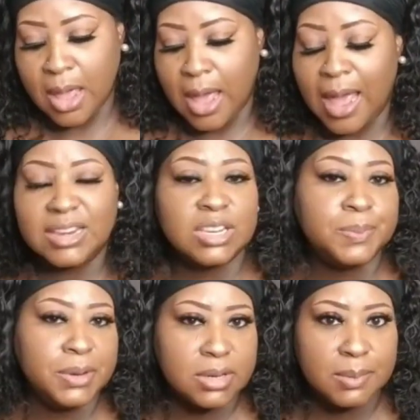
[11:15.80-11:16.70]
I just
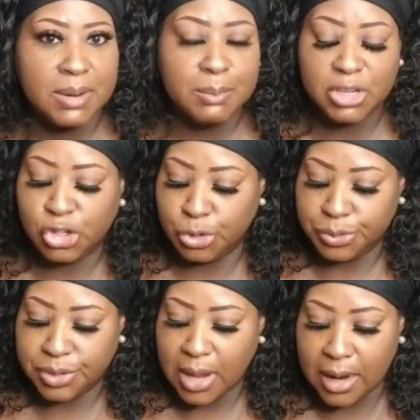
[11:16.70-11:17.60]
put some lemon
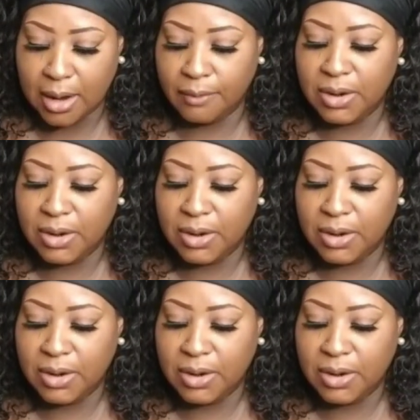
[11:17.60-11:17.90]
juice. I love